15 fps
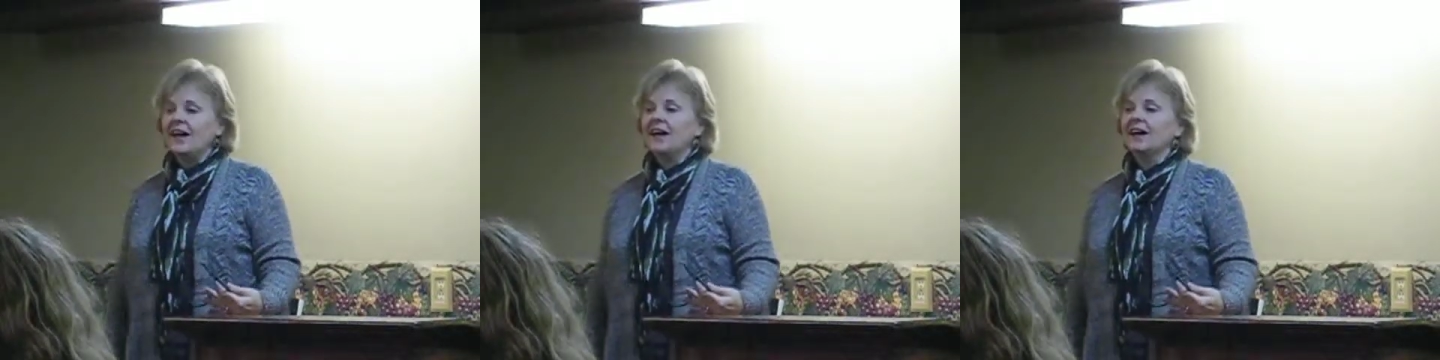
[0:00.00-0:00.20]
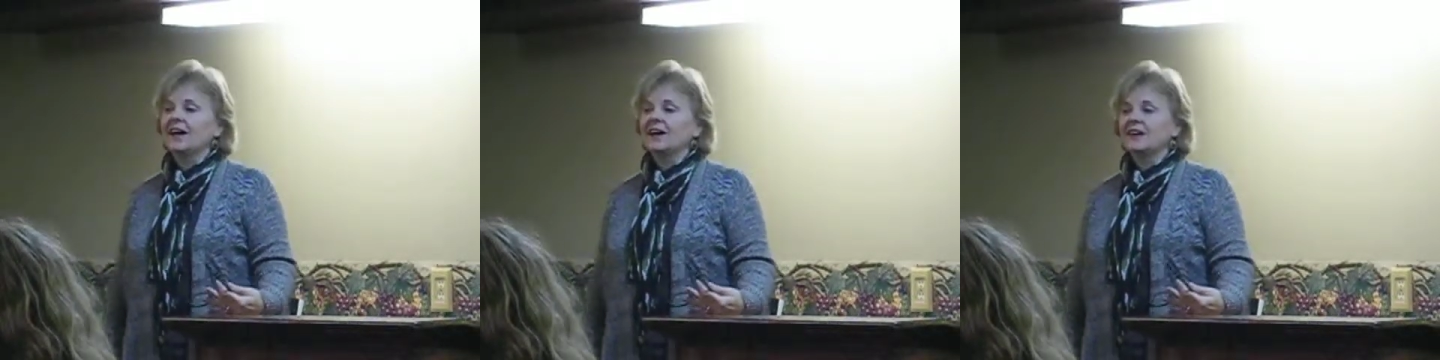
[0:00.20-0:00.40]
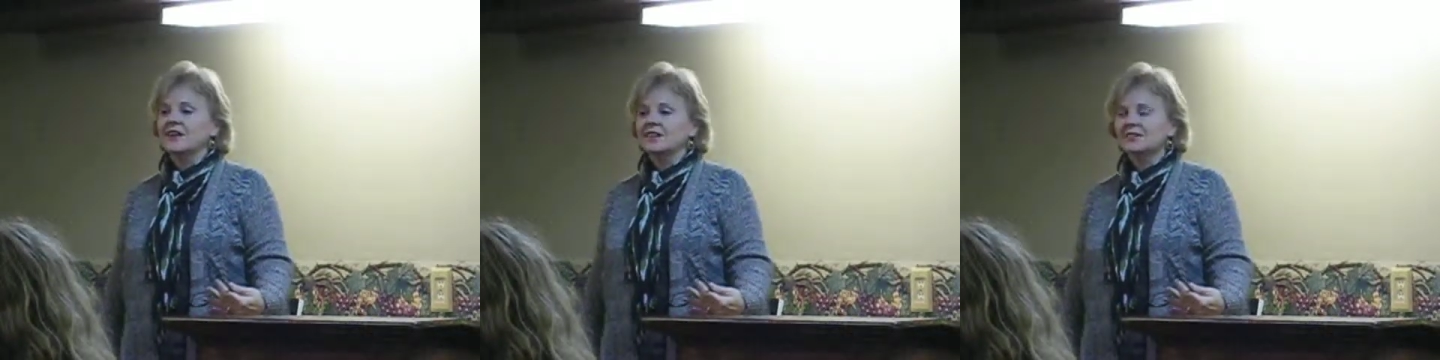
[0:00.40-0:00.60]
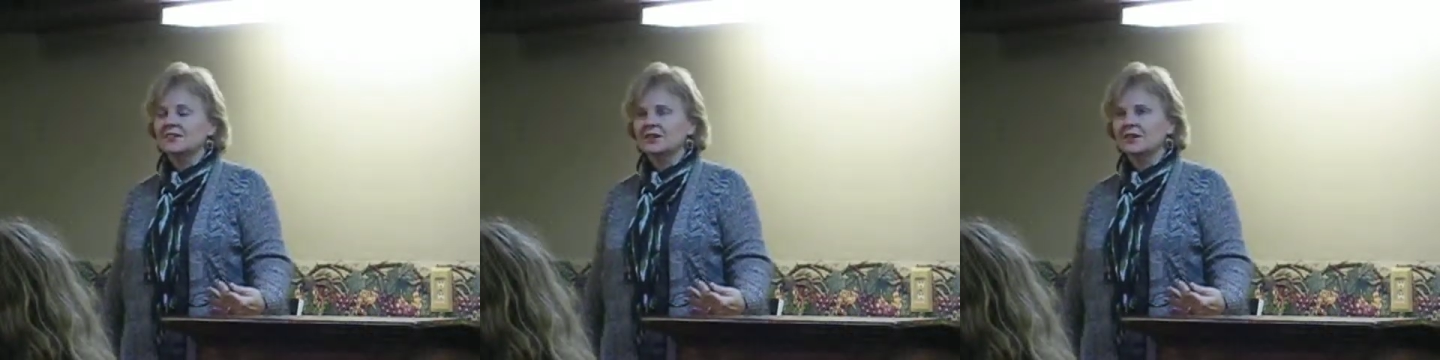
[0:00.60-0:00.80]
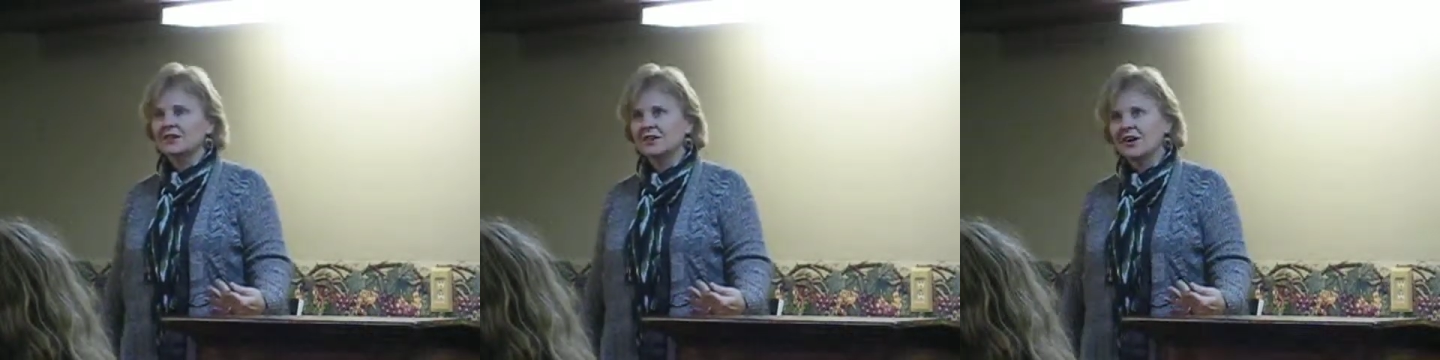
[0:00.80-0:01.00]
And I
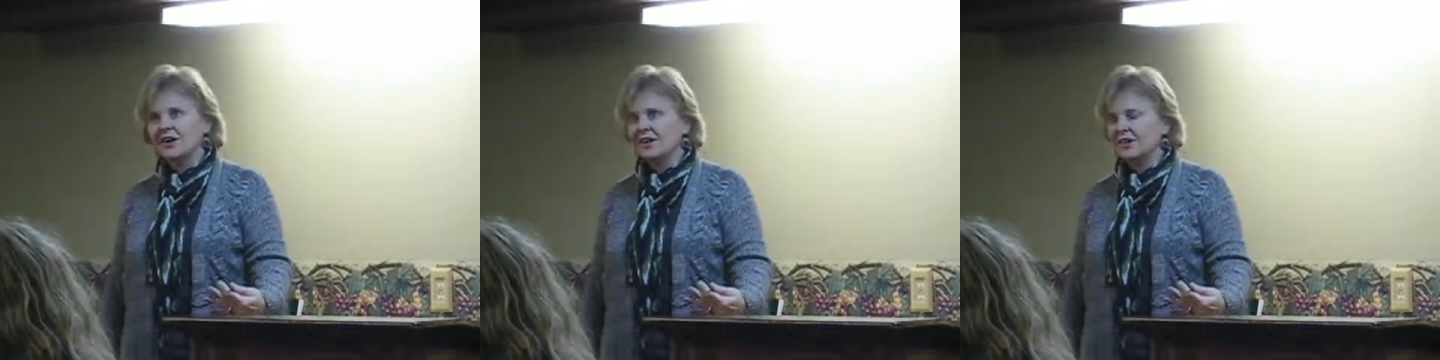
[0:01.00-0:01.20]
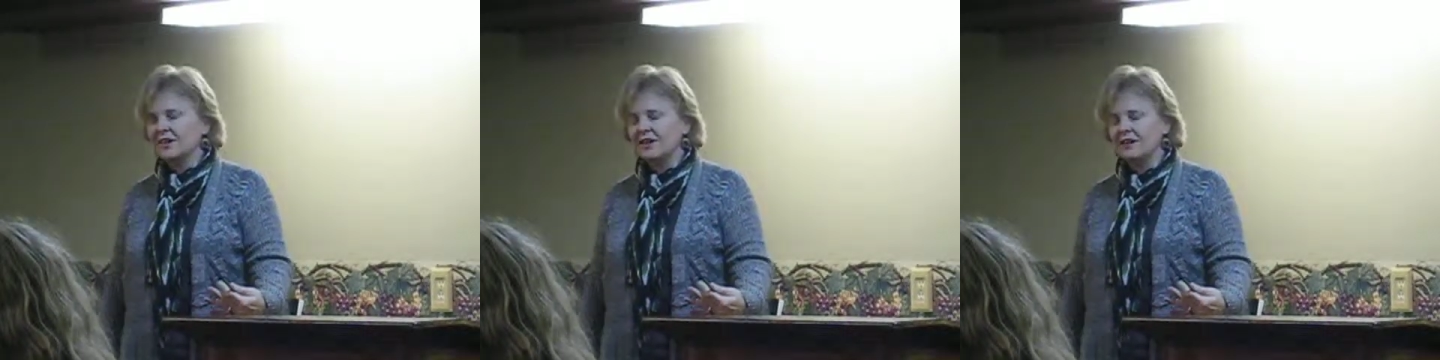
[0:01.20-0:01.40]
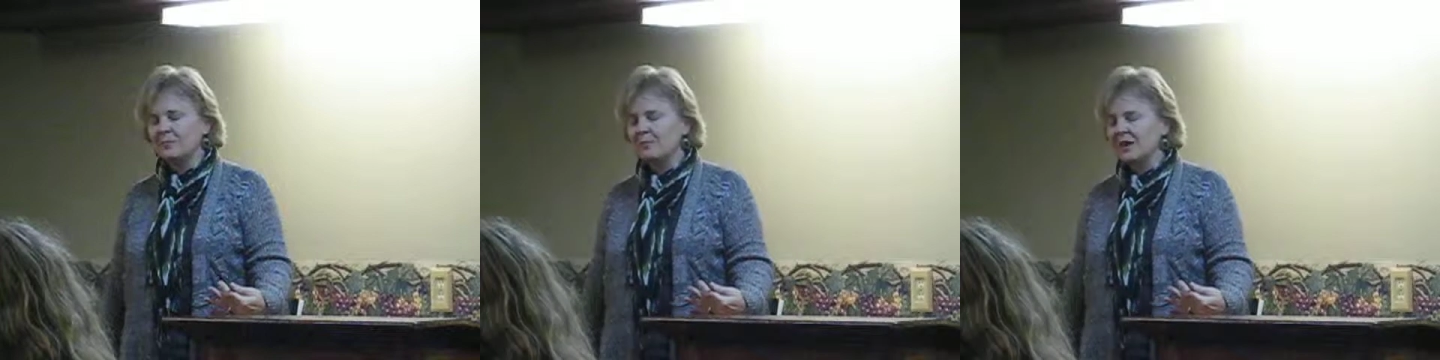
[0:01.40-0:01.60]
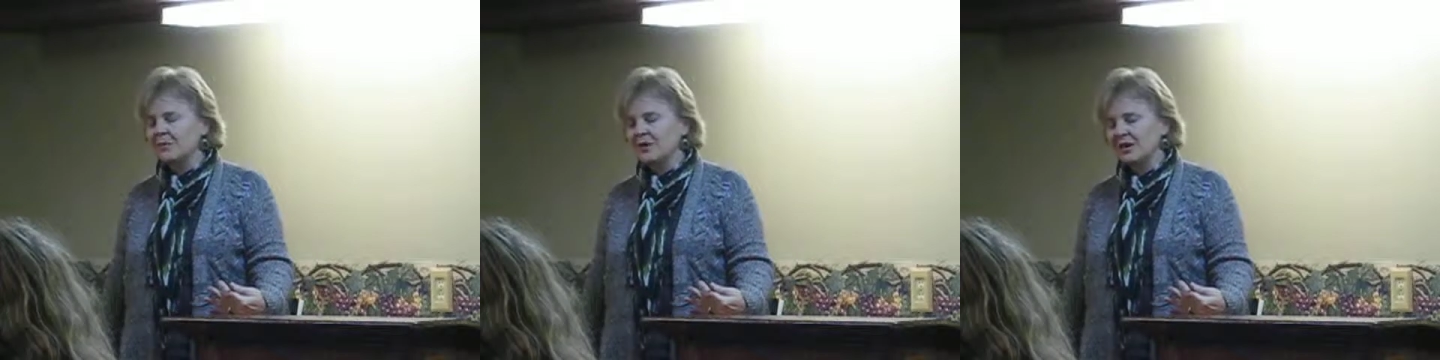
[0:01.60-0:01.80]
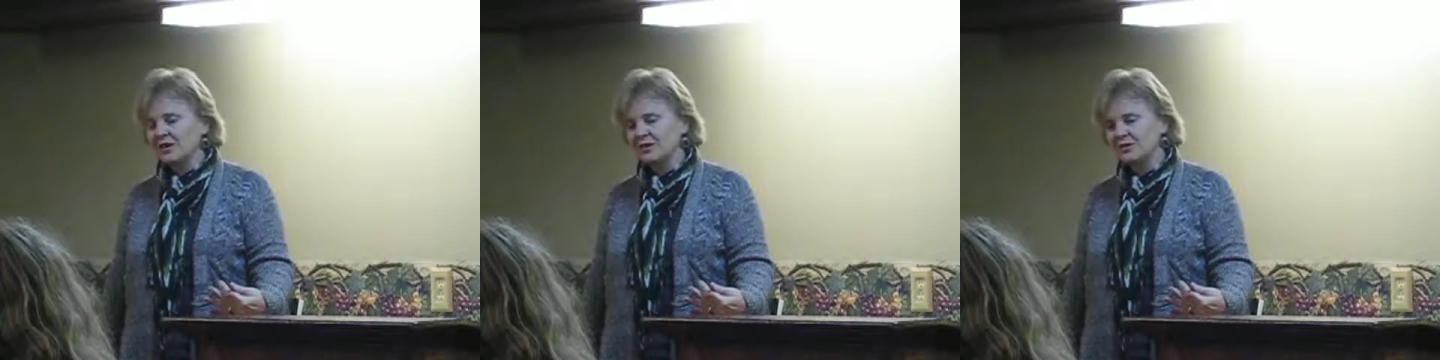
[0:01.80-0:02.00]
started kind of thinking
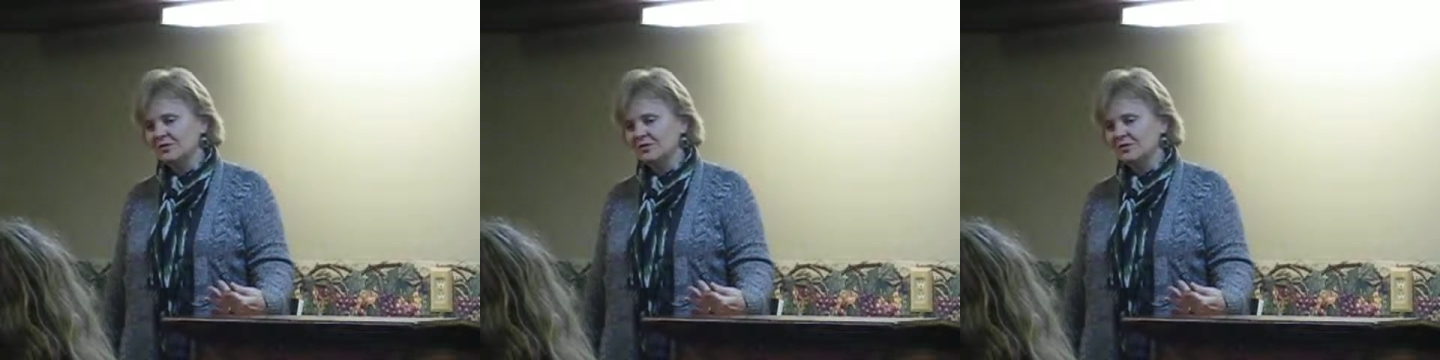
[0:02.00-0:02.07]
maybe I could